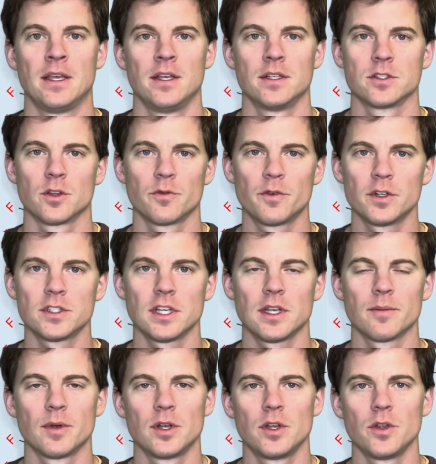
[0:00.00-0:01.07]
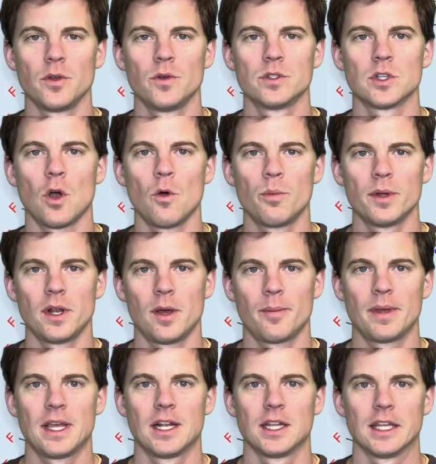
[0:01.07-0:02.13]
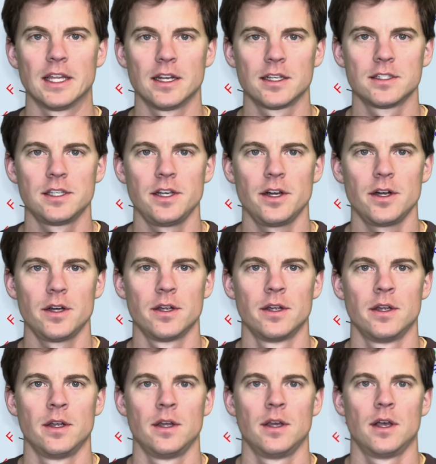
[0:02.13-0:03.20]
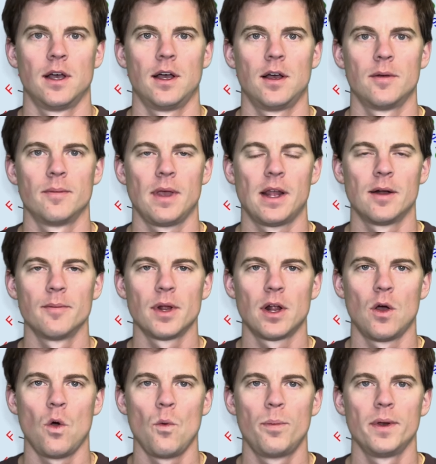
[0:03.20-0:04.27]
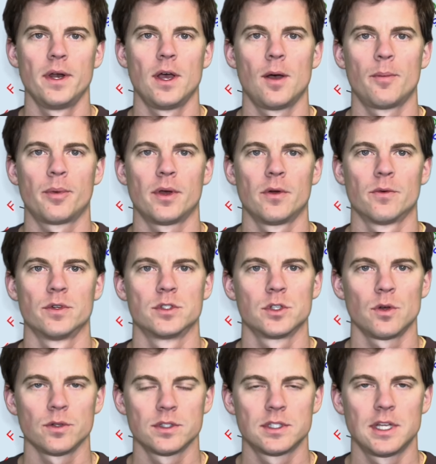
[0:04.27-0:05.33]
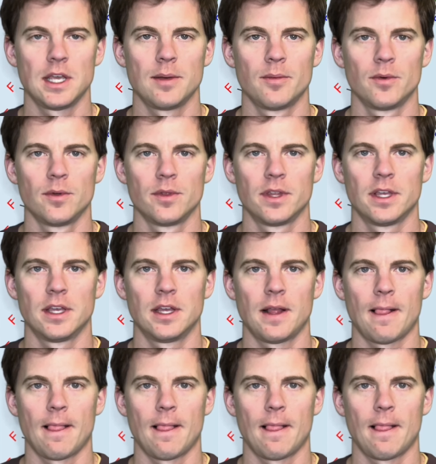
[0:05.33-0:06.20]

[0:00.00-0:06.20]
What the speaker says: So the first thing I'm going to do is open up analytics here, and I'm going to open up a results table that